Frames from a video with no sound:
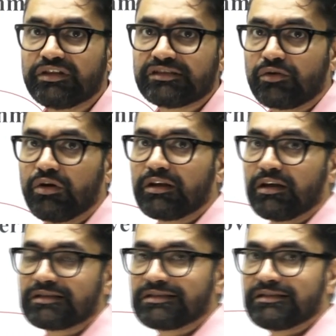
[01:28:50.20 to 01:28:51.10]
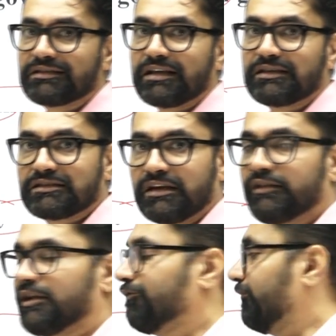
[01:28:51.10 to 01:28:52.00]
these all classes and study
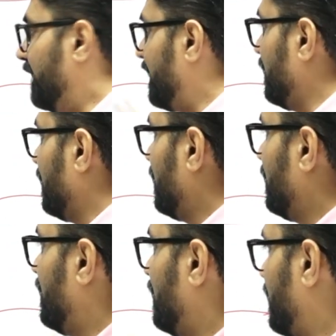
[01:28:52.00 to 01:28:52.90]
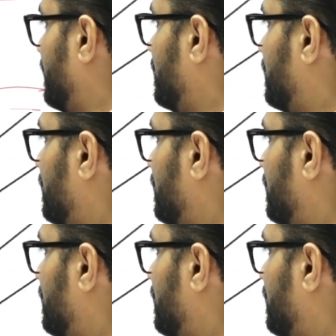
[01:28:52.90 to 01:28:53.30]
them well, and